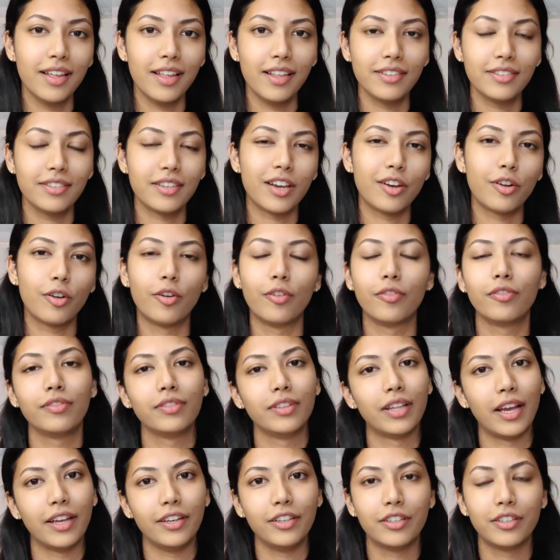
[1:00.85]
instead of
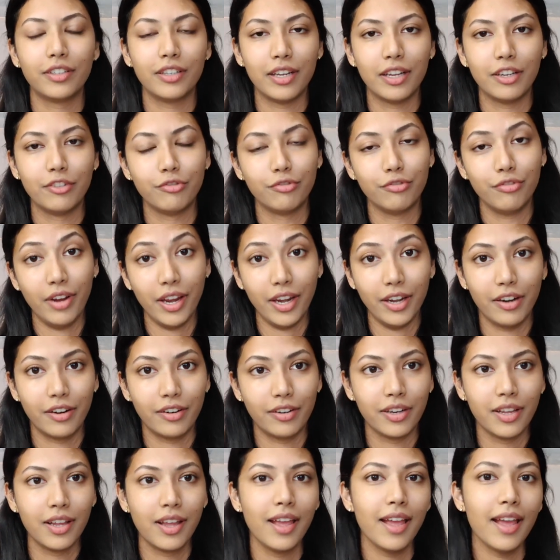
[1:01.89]
lidar and
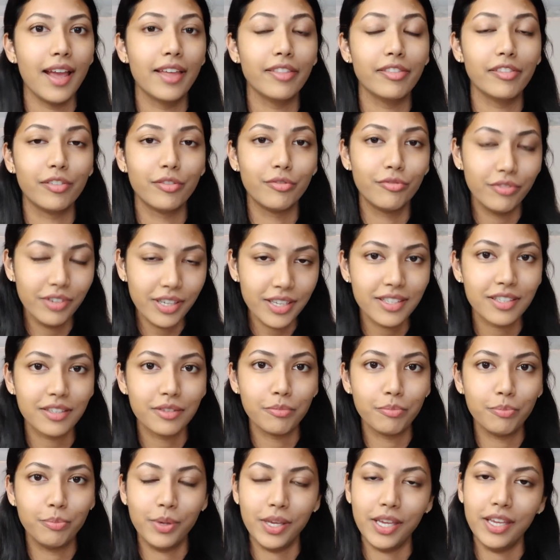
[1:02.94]
radar. And the
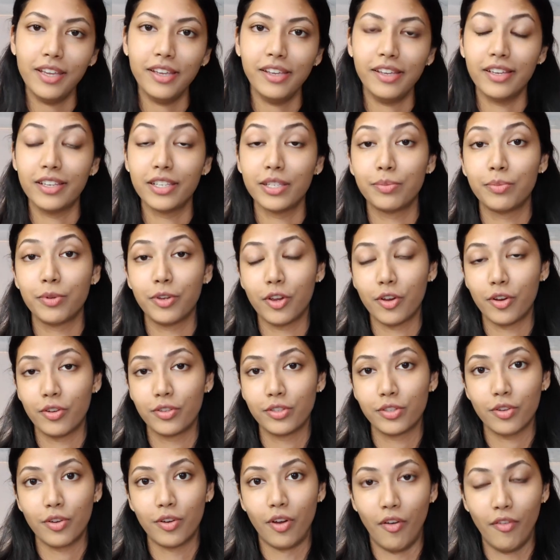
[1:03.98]
reason being is
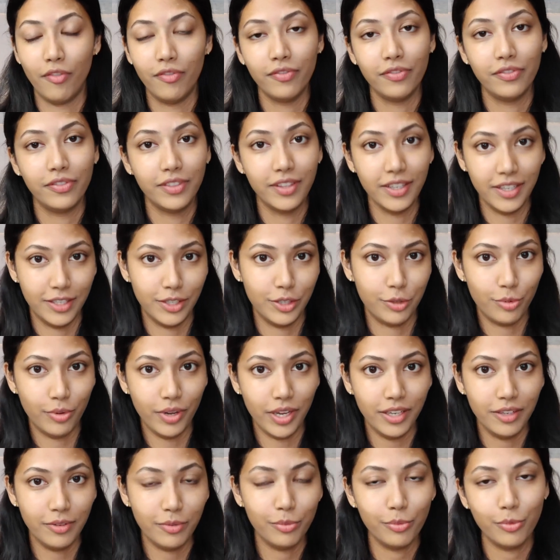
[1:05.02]
because of this
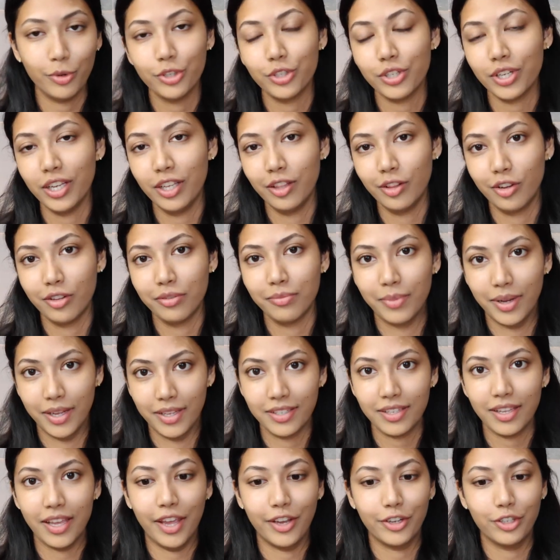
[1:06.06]
tweet which Elon
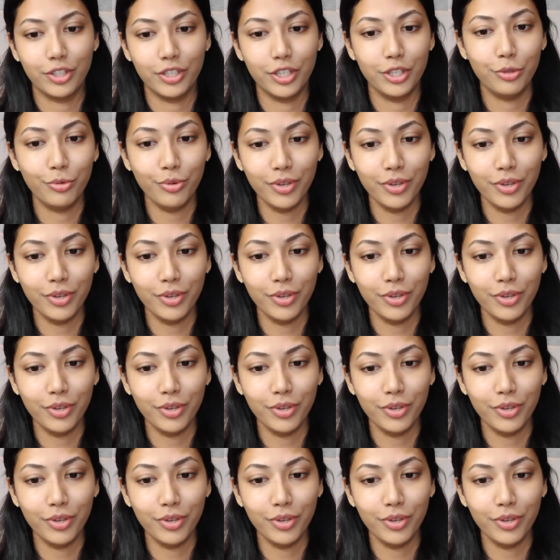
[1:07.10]
Musk actually